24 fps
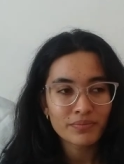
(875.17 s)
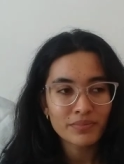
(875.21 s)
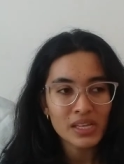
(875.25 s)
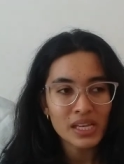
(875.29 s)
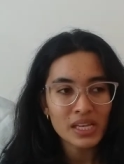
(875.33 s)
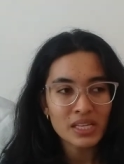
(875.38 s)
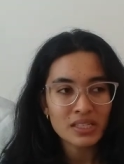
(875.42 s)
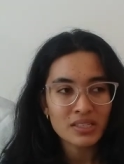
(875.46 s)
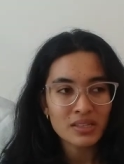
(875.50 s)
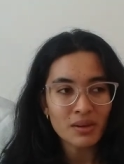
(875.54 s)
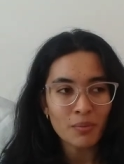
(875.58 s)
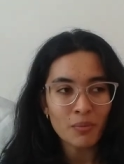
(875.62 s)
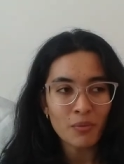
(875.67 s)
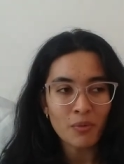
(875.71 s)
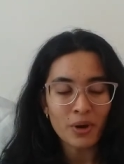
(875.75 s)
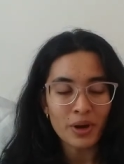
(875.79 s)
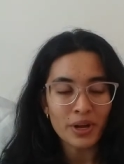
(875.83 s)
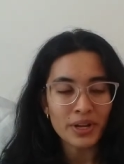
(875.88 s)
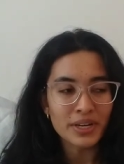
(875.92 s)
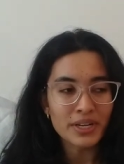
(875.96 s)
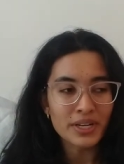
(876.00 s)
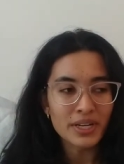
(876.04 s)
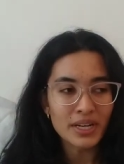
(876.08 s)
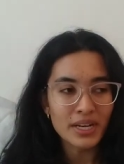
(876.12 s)

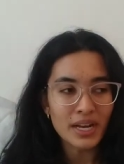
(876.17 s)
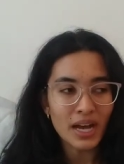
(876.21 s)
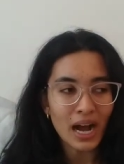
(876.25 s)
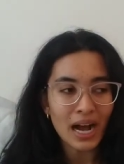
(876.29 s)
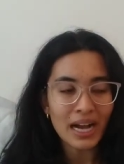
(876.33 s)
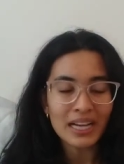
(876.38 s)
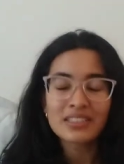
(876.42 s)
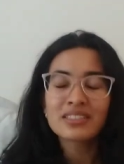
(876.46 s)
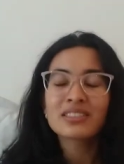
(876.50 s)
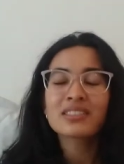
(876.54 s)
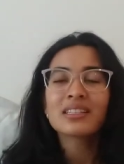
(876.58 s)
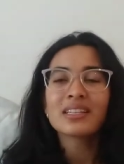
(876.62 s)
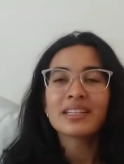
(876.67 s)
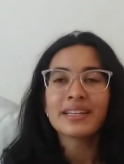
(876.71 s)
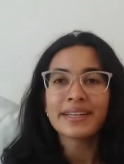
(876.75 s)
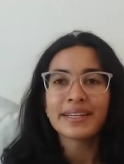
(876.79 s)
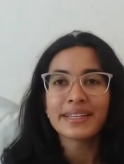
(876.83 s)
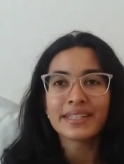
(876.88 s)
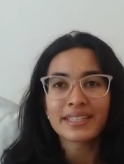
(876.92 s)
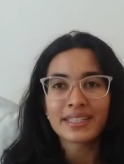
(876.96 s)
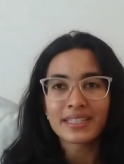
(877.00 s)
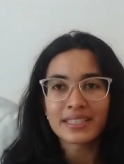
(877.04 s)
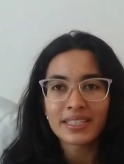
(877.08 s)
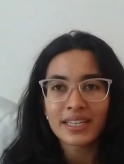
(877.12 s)
someone
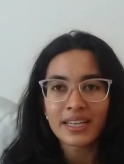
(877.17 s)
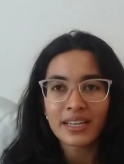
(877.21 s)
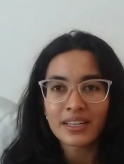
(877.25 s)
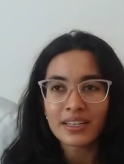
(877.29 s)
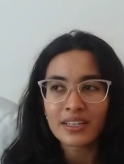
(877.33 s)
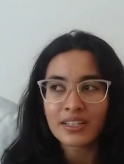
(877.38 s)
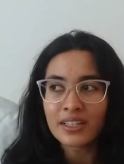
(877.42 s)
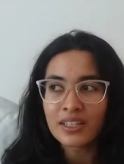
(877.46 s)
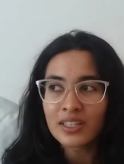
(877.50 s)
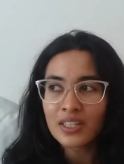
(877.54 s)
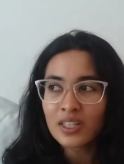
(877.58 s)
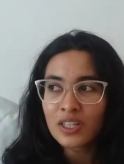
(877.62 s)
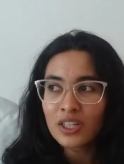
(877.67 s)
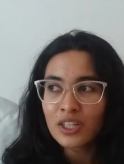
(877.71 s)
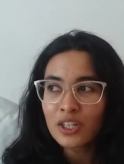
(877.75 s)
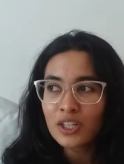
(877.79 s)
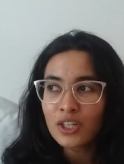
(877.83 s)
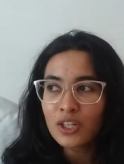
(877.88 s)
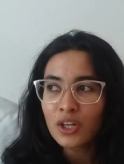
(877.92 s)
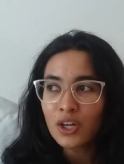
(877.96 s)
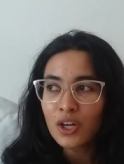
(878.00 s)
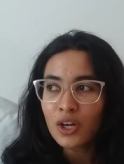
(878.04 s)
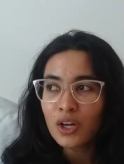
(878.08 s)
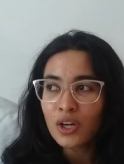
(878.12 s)
isolated and
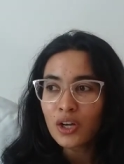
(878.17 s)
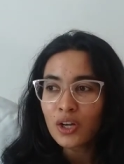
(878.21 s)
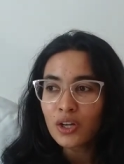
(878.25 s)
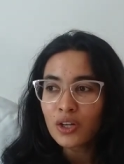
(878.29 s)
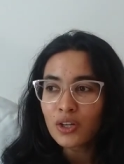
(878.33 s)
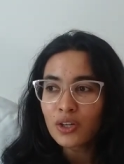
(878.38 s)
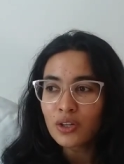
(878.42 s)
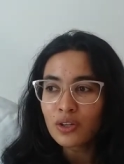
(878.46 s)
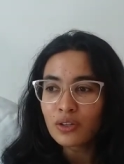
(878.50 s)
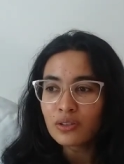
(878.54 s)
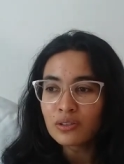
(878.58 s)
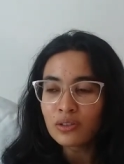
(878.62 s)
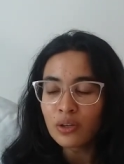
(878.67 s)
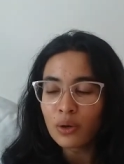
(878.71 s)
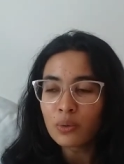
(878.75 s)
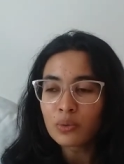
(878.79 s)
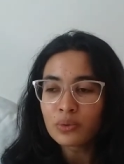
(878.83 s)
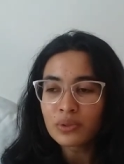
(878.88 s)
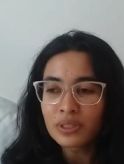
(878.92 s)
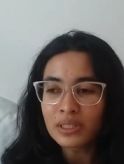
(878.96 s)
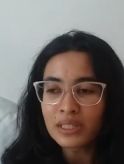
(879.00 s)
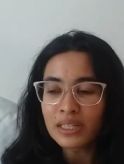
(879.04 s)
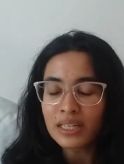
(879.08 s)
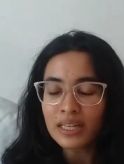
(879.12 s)

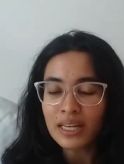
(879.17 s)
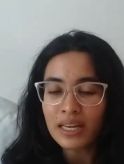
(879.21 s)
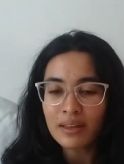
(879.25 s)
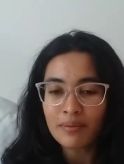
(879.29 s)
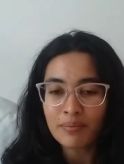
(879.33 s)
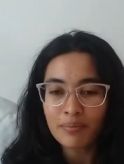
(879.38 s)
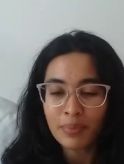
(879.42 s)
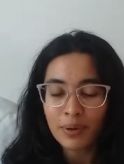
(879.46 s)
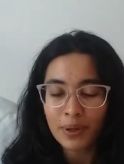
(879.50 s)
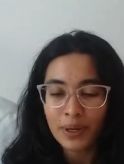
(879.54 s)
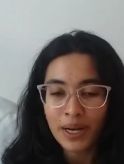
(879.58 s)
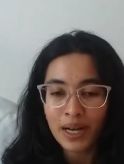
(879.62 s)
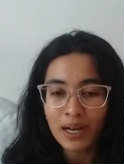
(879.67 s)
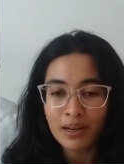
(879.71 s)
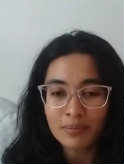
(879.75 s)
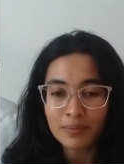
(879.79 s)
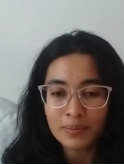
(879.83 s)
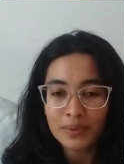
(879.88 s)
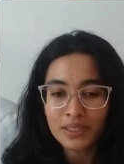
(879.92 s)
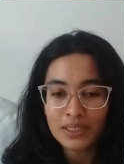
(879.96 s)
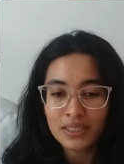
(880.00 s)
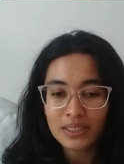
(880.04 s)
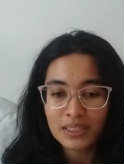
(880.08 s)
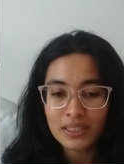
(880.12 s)
lonely. And
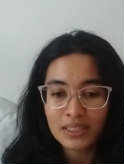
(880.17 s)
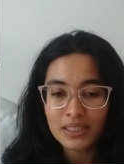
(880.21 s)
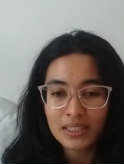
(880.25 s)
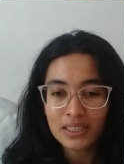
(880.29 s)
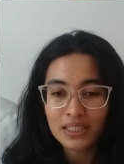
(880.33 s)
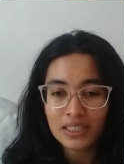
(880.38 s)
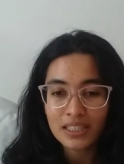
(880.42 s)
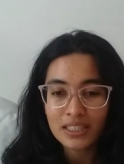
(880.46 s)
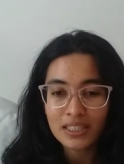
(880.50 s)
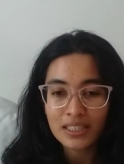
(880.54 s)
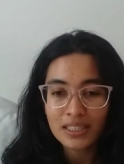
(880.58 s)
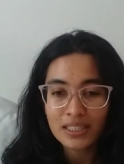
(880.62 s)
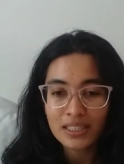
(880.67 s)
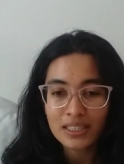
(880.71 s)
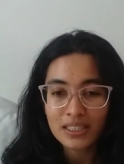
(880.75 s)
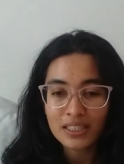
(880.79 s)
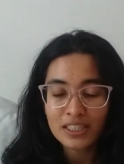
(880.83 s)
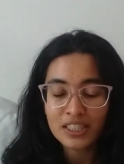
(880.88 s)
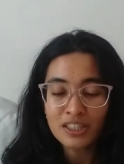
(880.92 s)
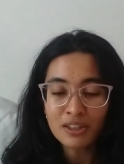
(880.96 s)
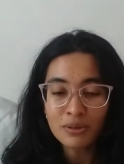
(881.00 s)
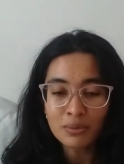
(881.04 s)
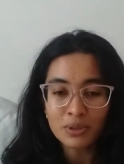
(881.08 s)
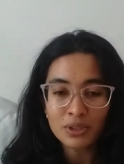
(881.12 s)
perhaps
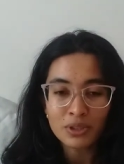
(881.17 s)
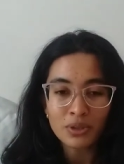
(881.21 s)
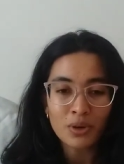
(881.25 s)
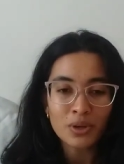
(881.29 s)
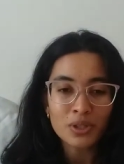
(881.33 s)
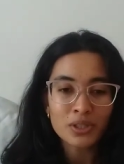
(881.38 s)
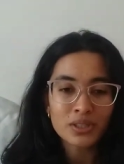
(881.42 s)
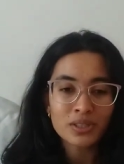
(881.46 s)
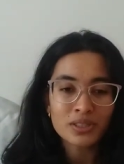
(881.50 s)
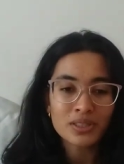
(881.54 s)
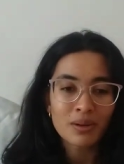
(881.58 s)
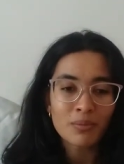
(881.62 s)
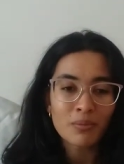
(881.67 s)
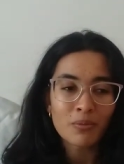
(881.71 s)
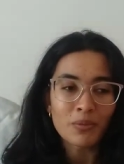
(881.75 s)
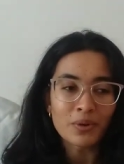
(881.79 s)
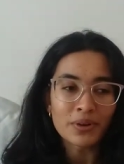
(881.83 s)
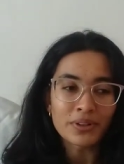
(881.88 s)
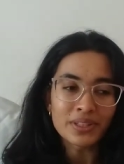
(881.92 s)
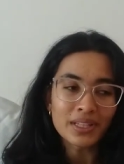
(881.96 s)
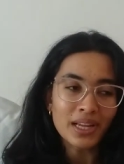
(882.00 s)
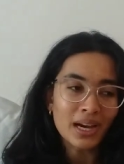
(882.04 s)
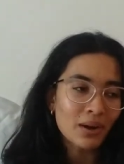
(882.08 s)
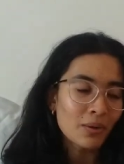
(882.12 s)
she was also
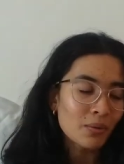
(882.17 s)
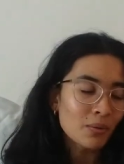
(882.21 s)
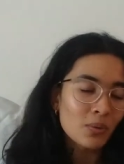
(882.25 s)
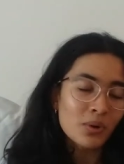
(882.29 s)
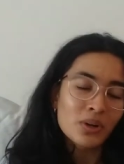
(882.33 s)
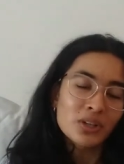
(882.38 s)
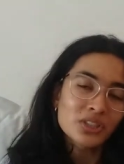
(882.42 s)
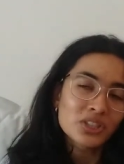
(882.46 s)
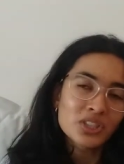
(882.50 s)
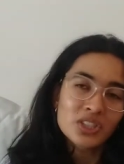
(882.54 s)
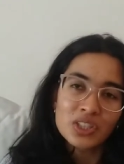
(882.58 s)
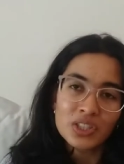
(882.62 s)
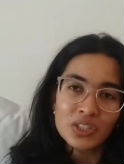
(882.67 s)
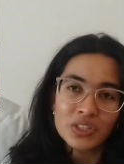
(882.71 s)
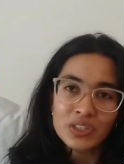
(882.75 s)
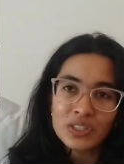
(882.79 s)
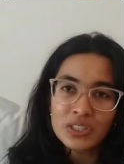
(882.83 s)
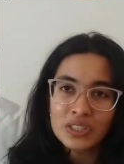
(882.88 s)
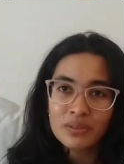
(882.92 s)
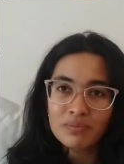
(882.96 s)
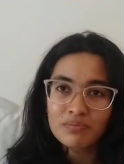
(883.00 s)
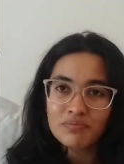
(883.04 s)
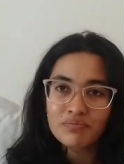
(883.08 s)
someone that was just